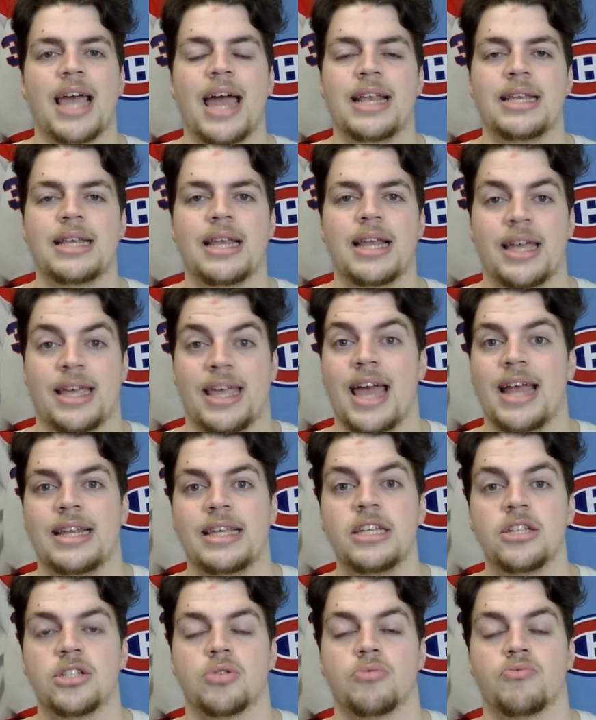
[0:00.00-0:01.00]
and again,
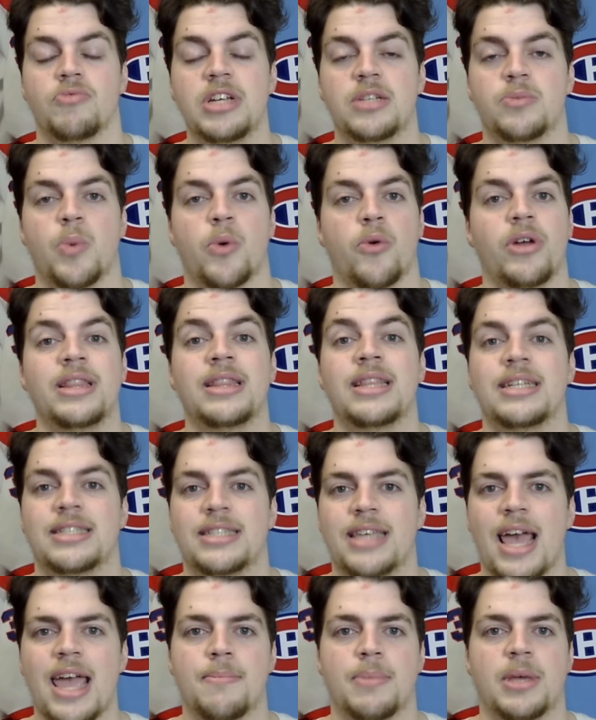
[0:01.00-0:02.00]
he's the reason we were in this
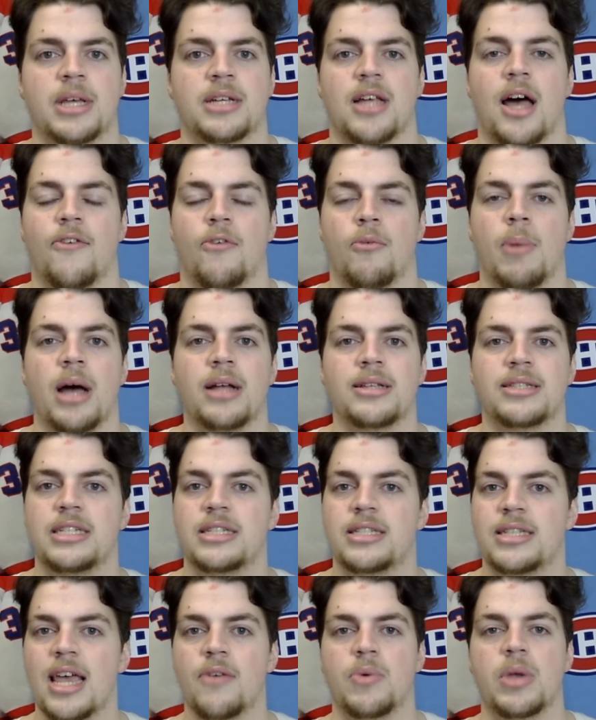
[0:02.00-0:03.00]
game, because off a Monty
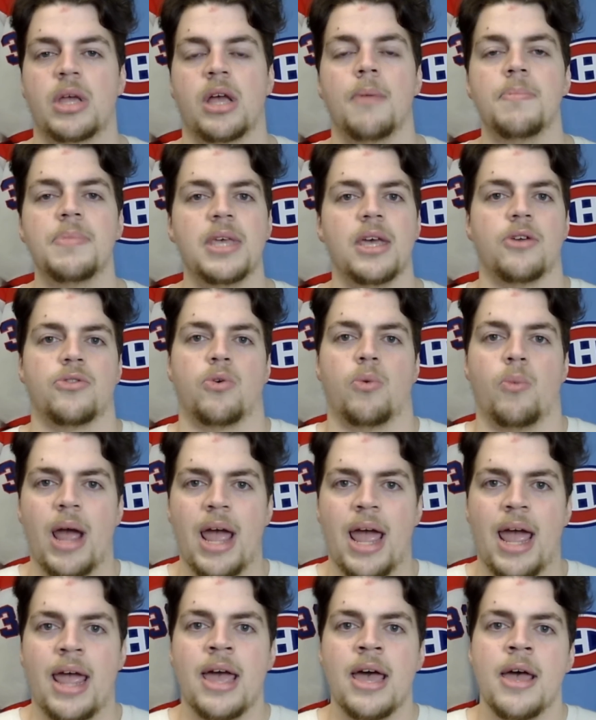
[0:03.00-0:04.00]
save, we come the other
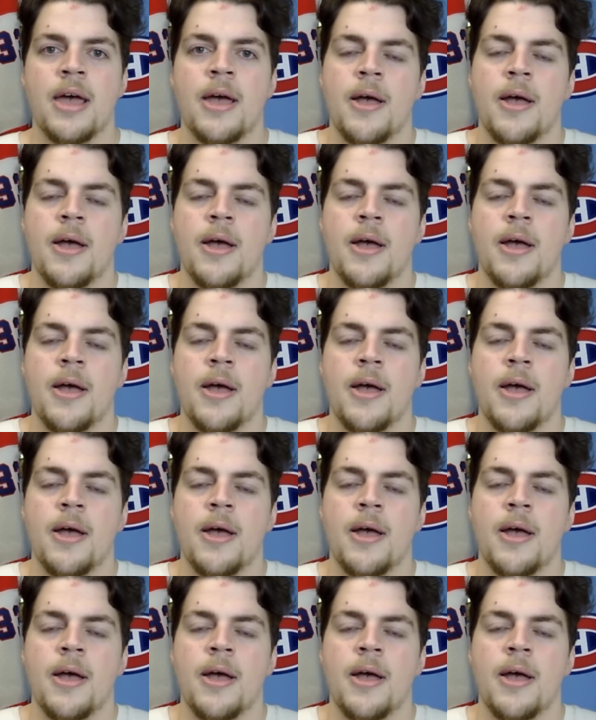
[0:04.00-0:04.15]
way.